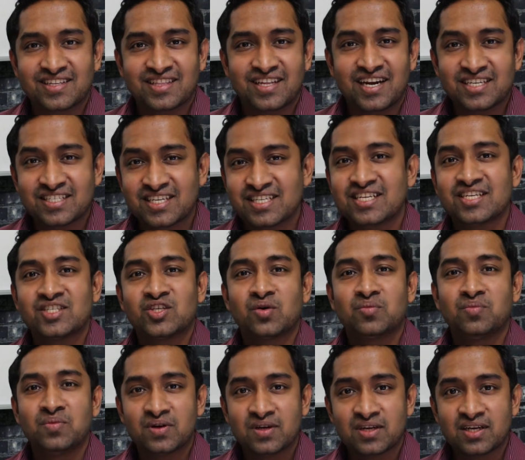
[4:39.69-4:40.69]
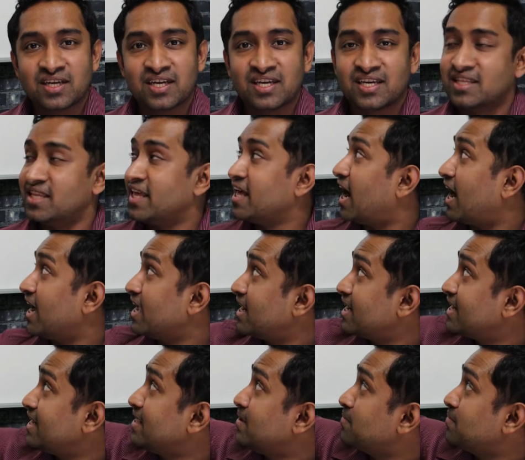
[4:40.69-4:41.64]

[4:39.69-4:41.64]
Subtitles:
That is just a job. They hired